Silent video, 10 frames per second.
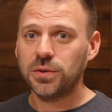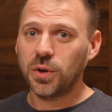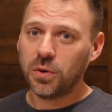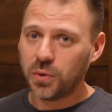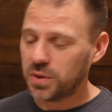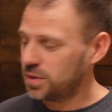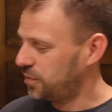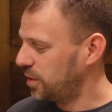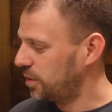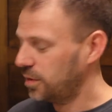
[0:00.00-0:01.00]
you'll know, of course,
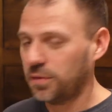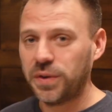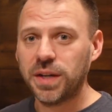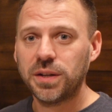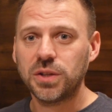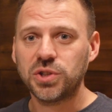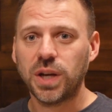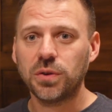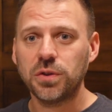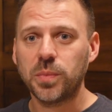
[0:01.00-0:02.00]
if you're a fan of the
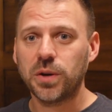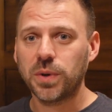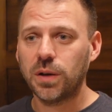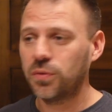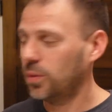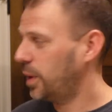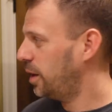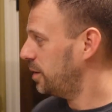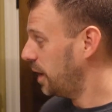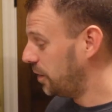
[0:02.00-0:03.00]
channel or you've been around for a
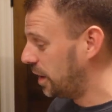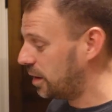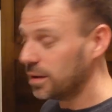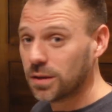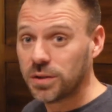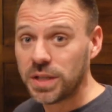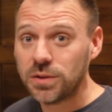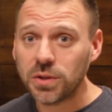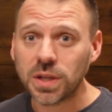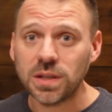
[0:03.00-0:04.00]
while, I like clean
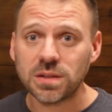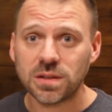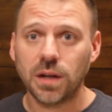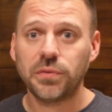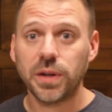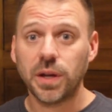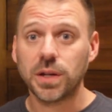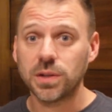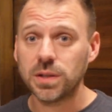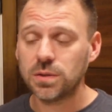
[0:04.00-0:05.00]
looking stuff. I
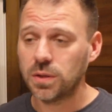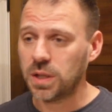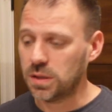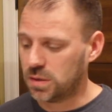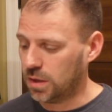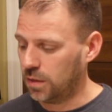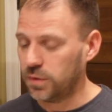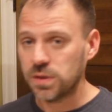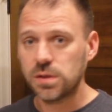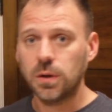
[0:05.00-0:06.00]
like nice looking stuff.
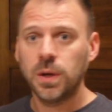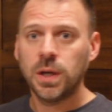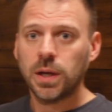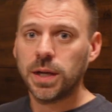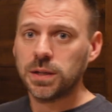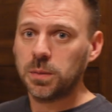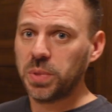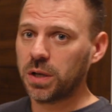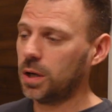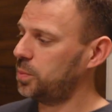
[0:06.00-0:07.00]
And so I did
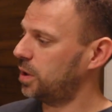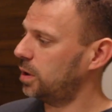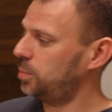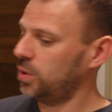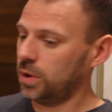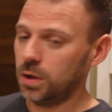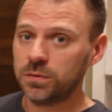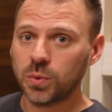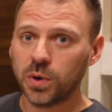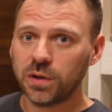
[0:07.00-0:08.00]
pick up a couple of
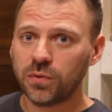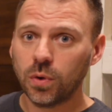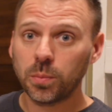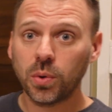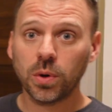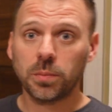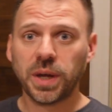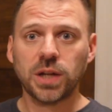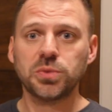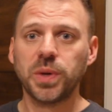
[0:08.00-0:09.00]
24 port
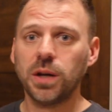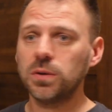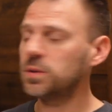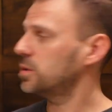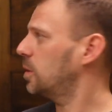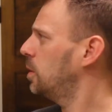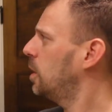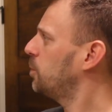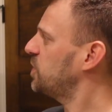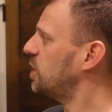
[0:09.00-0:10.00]
patch panels. So
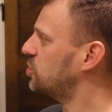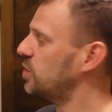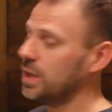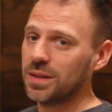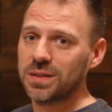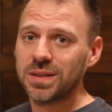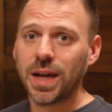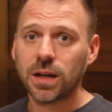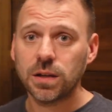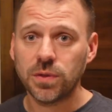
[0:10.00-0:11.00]
essentially in the
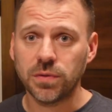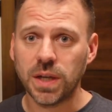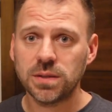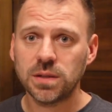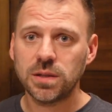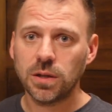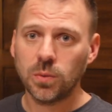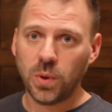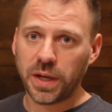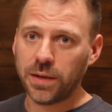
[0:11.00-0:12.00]
stack of devices here,
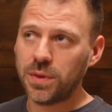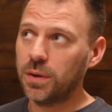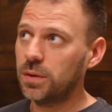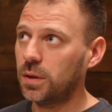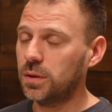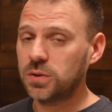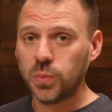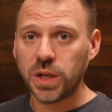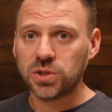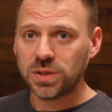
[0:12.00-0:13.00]
we'll have the
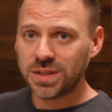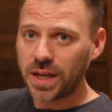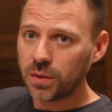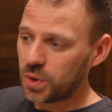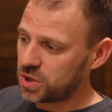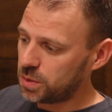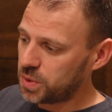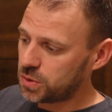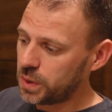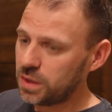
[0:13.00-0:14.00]
switch sandwiched
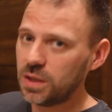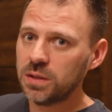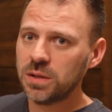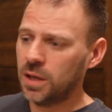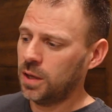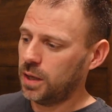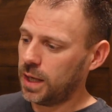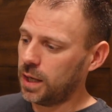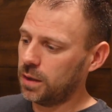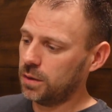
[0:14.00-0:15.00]
between these
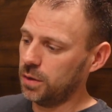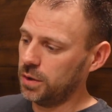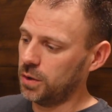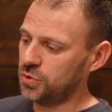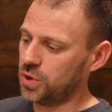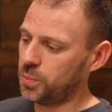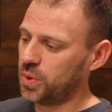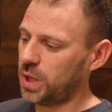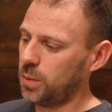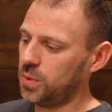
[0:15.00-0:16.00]
and the little jumper
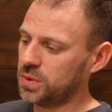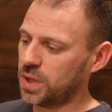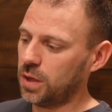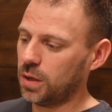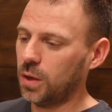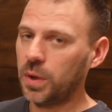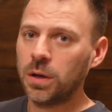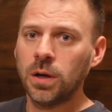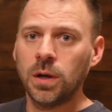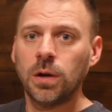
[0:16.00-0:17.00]
cables kind of
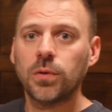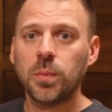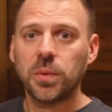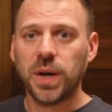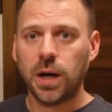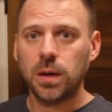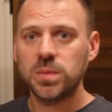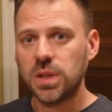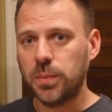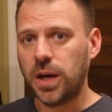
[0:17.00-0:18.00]
going from the bottom
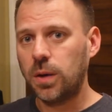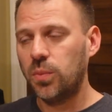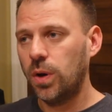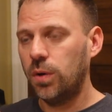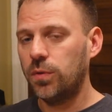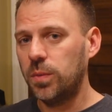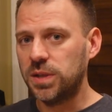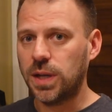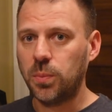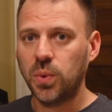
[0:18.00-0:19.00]
to the bottom row and from the
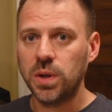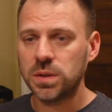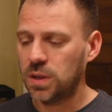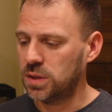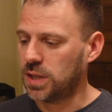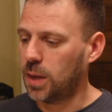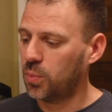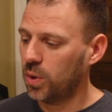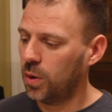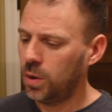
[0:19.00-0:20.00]
top one to the top
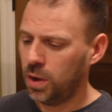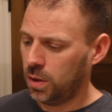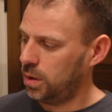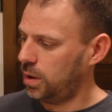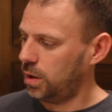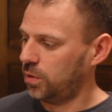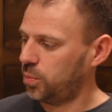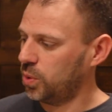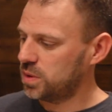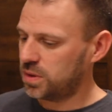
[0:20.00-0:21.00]
row of
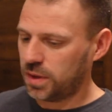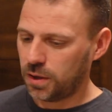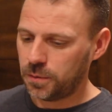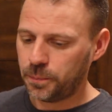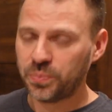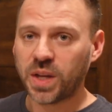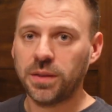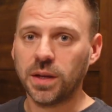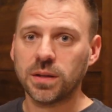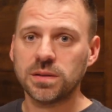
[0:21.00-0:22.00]
ports there. I
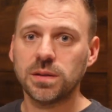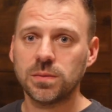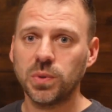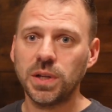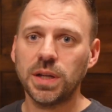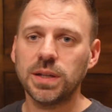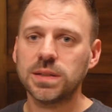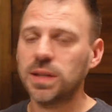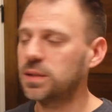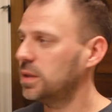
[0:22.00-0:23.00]
think this is really a
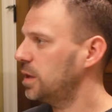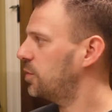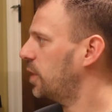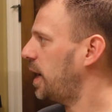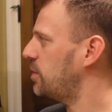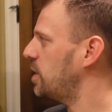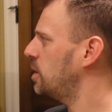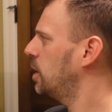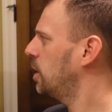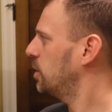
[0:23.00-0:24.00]
necessity for having
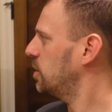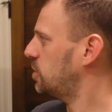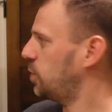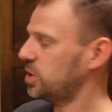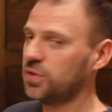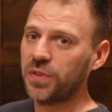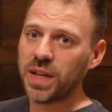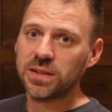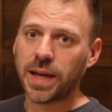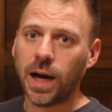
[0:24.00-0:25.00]
the switch
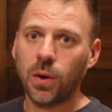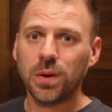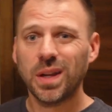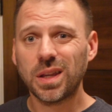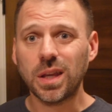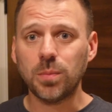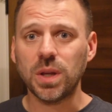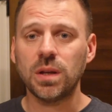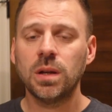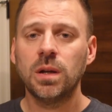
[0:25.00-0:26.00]
face out and
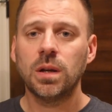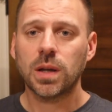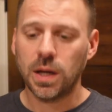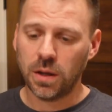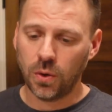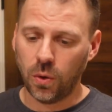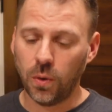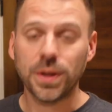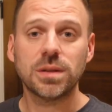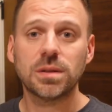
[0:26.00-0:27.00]
keeping kind of the
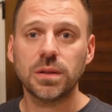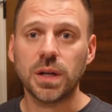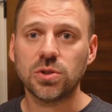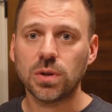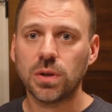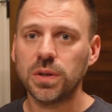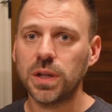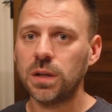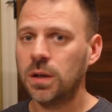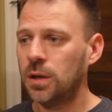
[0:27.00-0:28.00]
whole installation
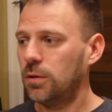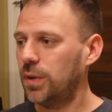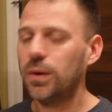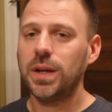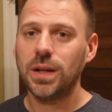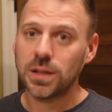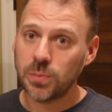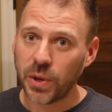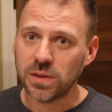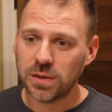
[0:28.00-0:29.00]
clean. Very
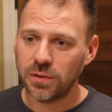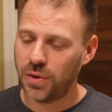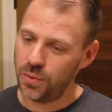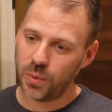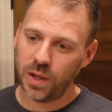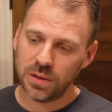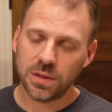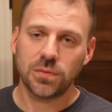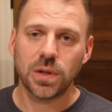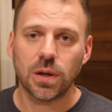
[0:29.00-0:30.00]
inexpensive
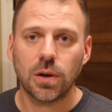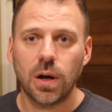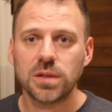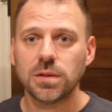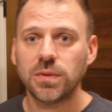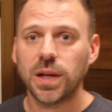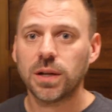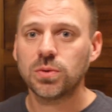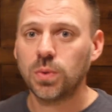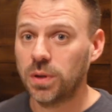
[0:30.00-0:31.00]
relative to the cost of the
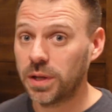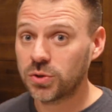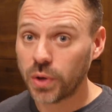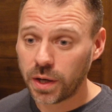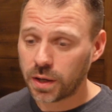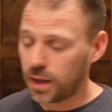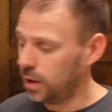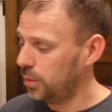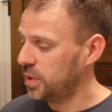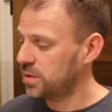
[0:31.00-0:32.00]
actual electronic
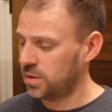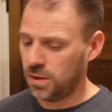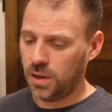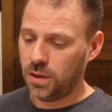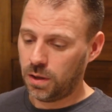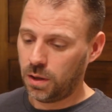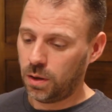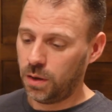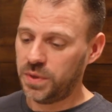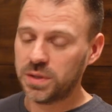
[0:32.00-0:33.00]
elements
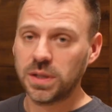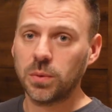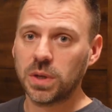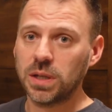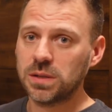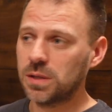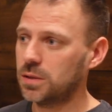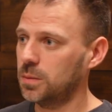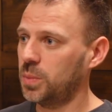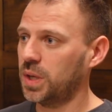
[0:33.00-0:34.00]
of this networking
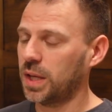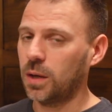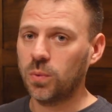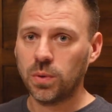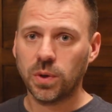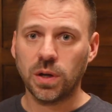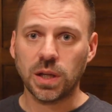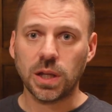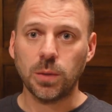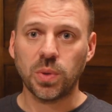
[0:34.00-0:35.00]
system, but again, we're going to
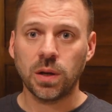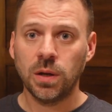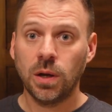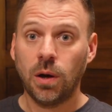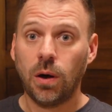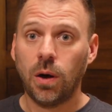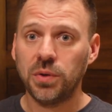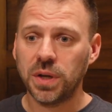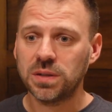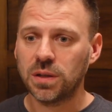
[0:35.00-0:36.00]
keep it all
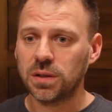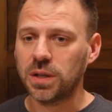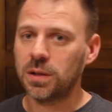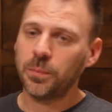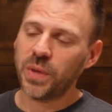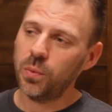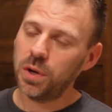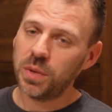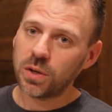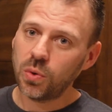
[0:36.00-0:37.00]
nice and clean. That would
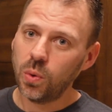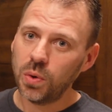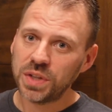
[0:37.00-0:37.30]
have been cool